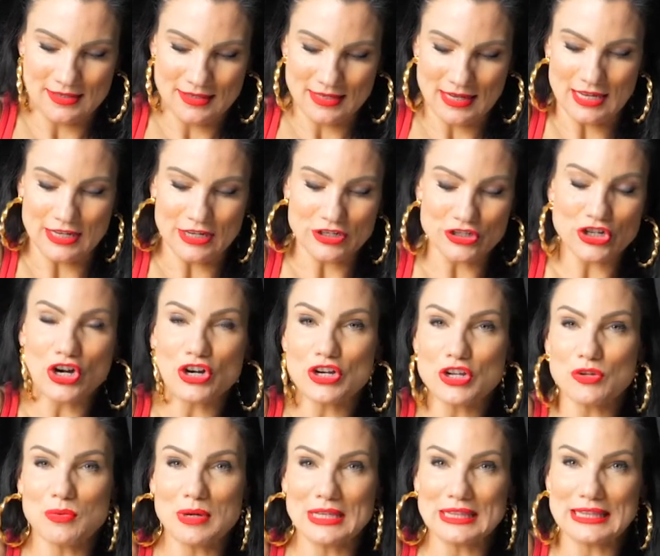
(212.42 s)
kind of
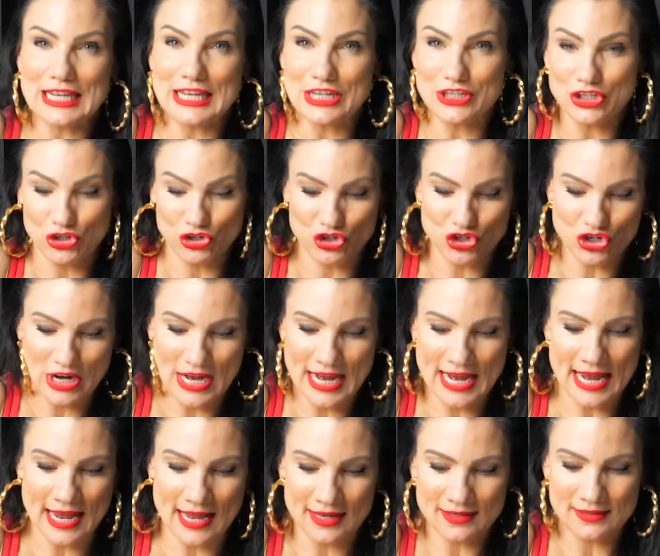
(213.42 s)
dirty with it and use your
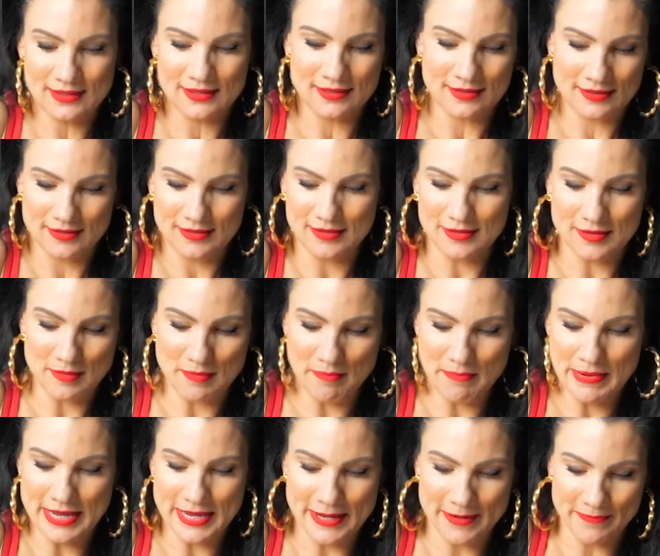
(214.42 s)
hand,
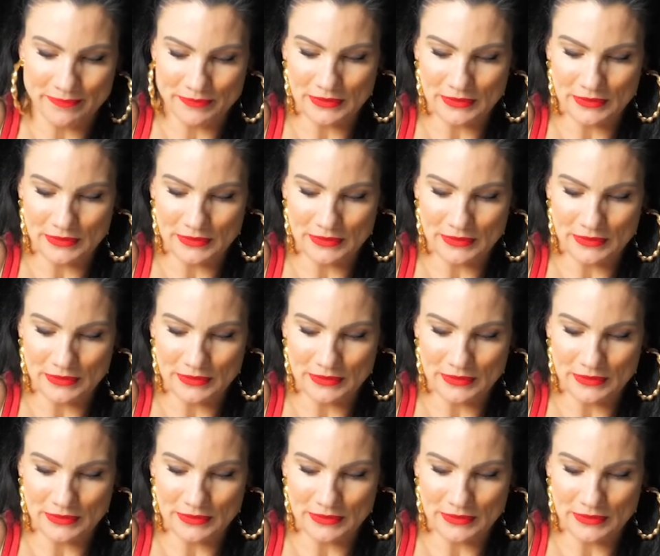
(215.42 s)
but